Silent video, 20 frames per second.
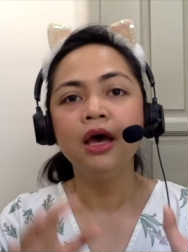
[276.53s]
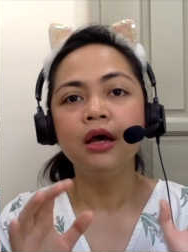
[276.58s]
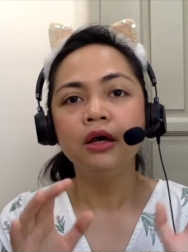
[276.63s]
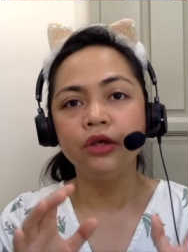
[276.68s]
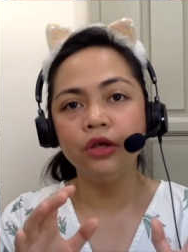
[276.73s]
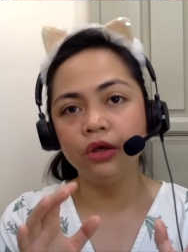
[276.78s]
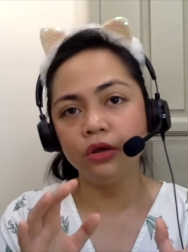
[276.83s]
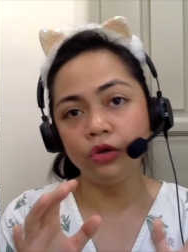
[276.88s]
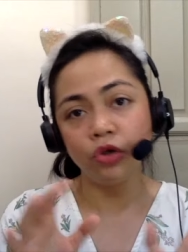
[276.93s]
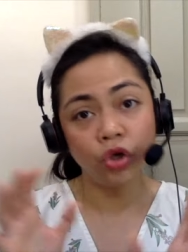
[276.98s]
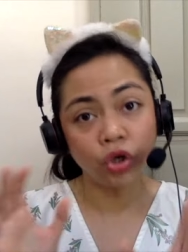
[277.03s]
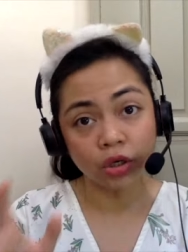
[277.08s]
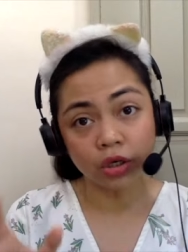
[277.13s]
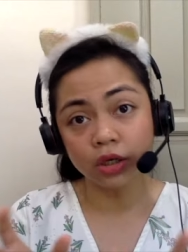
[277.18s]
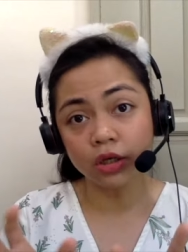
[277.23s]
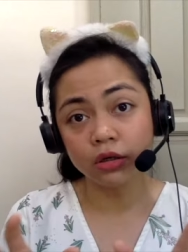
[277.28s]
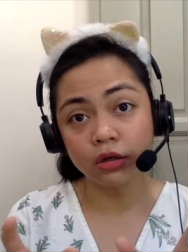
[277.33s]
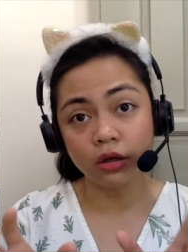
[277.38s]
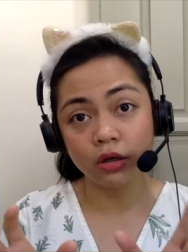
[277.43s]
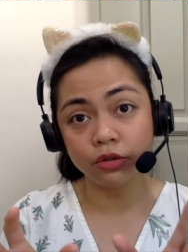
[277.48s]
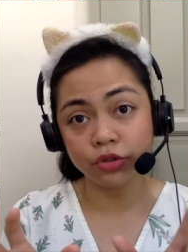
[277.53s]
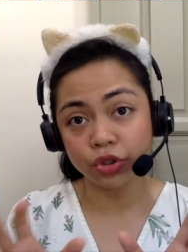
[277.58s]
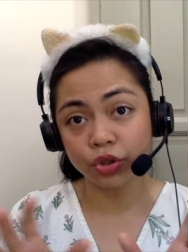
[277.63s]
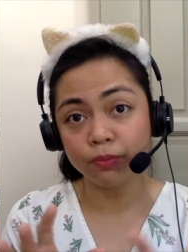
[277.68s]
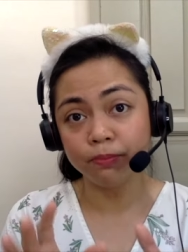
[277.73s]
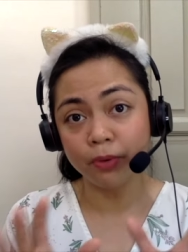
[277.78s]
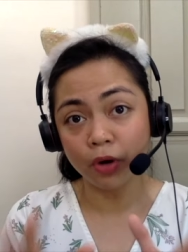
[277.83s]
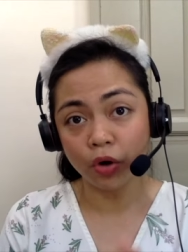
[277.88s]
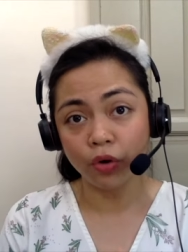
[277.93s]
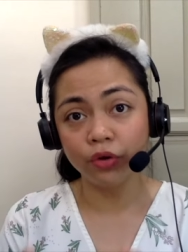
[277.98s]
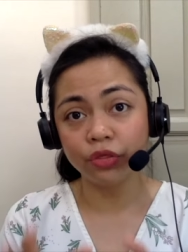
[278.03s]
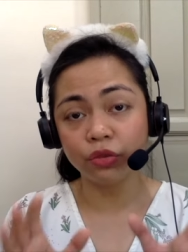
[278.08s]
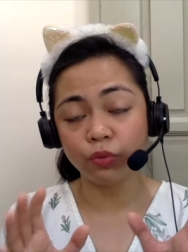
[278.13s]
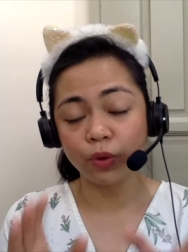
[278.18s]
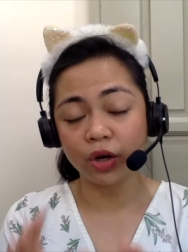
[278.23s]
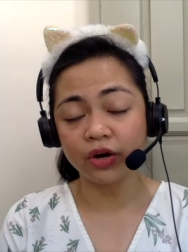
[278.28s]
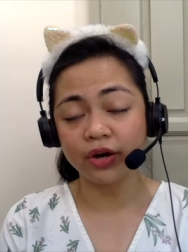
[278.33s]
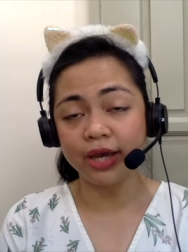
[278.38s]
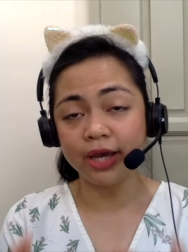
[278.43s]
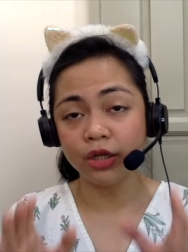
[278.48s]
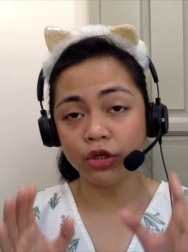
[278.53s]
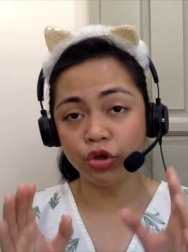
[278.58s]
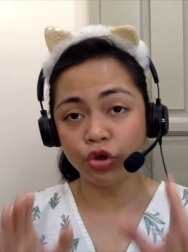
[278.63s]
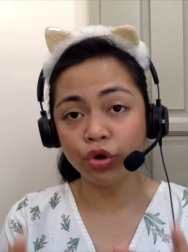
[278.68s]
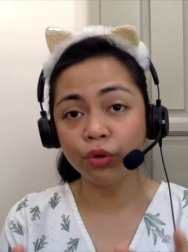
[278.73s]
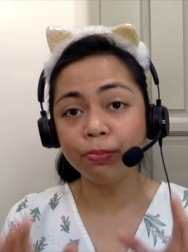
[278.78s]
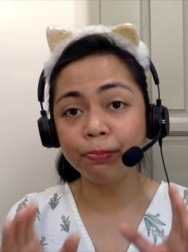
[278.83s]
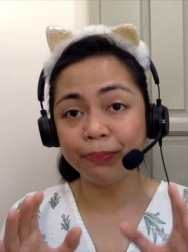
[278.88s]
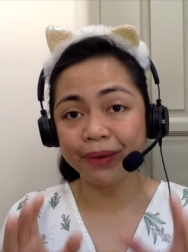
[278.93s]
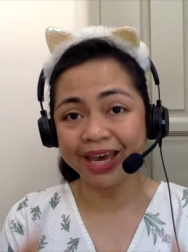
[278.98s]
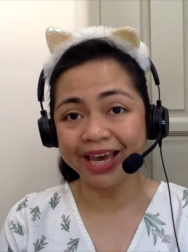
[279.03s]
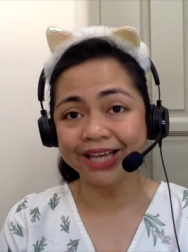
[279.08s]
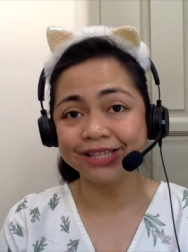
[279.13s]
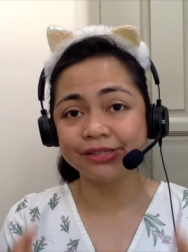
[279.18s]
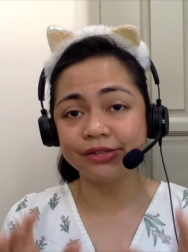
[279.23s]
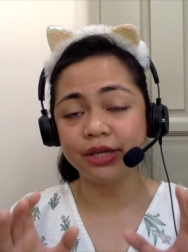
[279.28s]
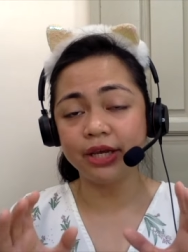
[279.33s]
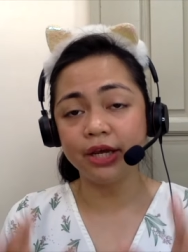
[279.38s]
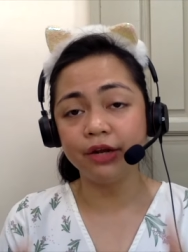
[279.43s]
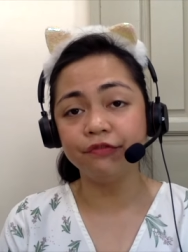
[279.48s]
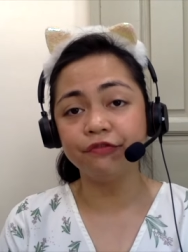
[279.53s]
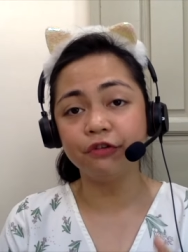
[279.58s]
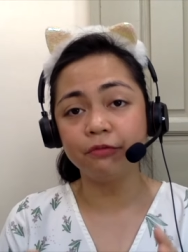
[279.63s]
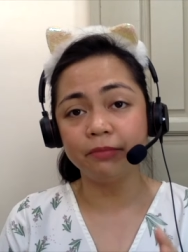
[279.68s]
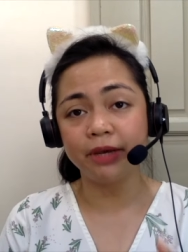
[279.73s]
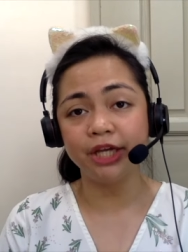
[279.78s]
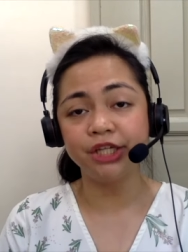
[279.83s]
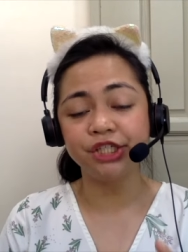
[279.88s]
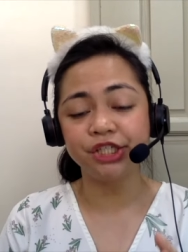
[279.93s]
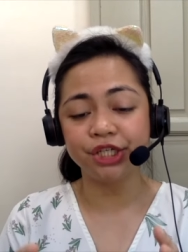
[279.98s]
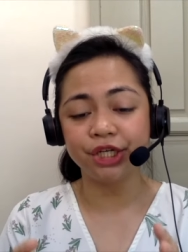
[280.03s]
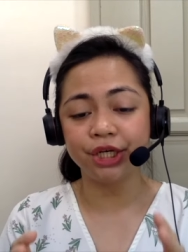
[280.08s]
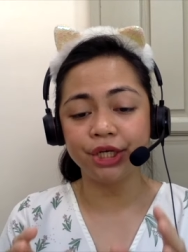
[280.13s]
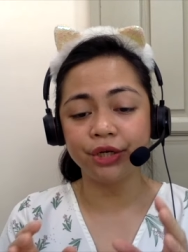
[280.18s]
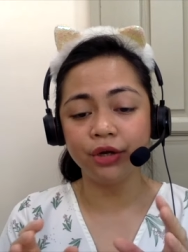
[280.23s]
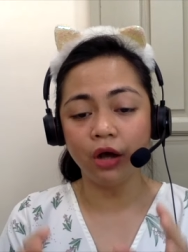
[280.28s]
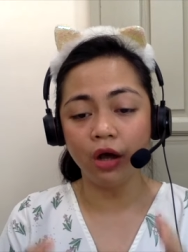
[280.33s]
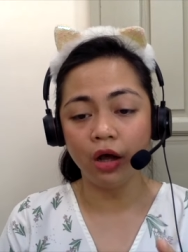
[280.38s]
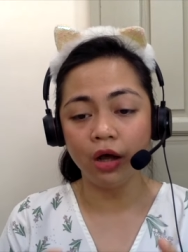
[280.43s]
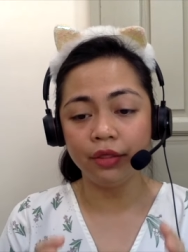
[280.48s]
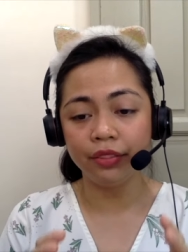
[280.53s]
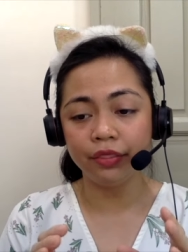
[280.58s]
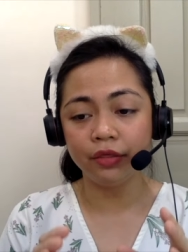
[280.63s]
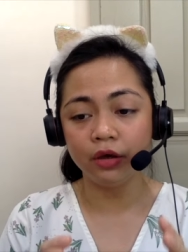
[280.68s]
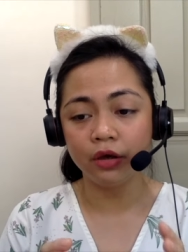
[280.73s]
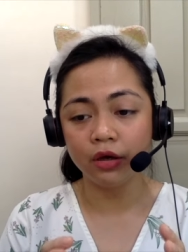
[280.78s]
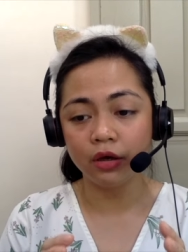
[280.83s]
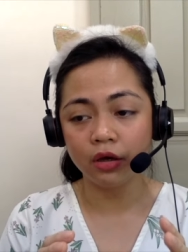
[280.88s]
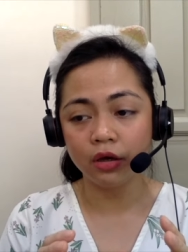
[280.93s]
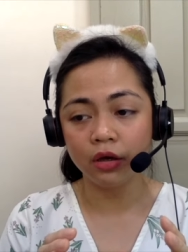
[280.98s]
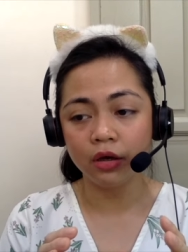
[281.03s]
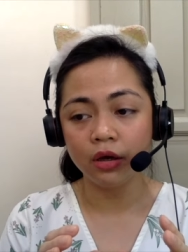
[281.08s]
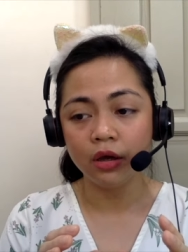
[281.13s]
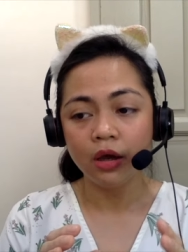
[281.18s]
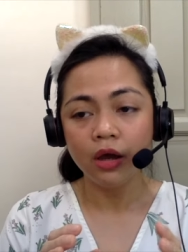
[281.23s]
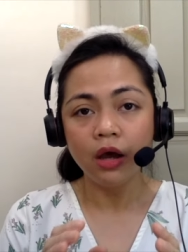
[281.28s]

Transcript: You could do both, wherein you paste the information on the